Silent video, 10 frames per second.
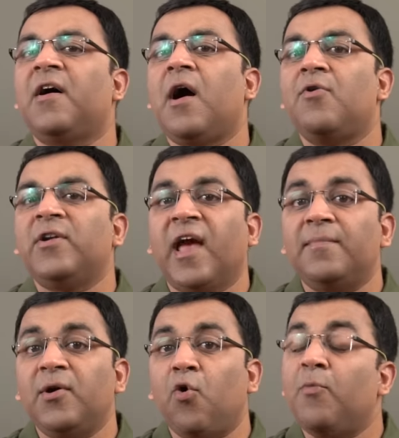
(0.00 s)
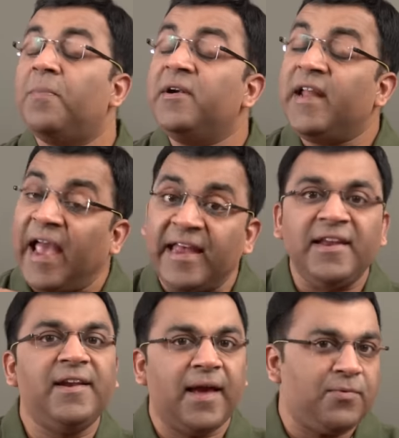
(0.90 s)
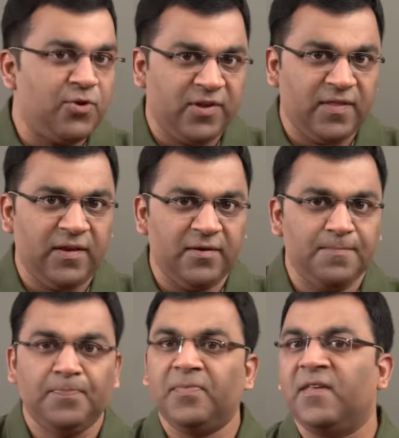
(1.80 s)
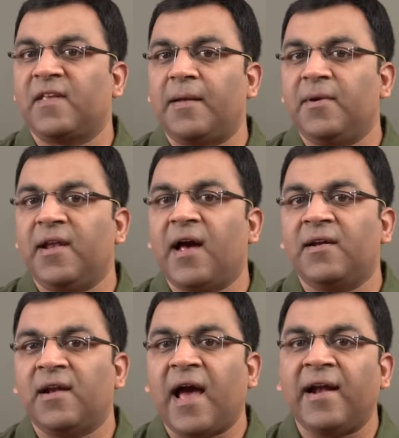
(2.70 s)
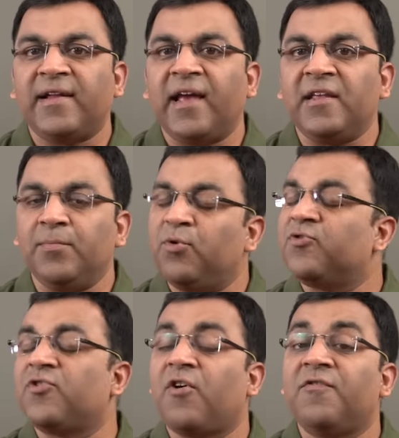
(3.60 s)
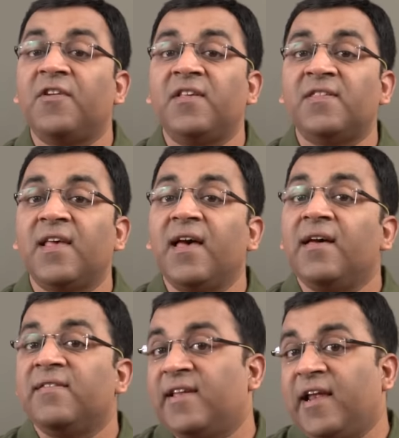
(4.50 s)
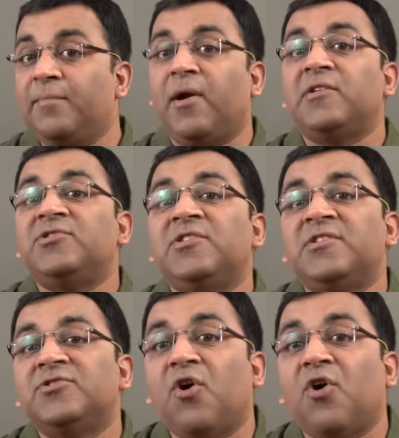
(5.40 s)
account can be opened anytime during the year. This can be done at any post office, select branches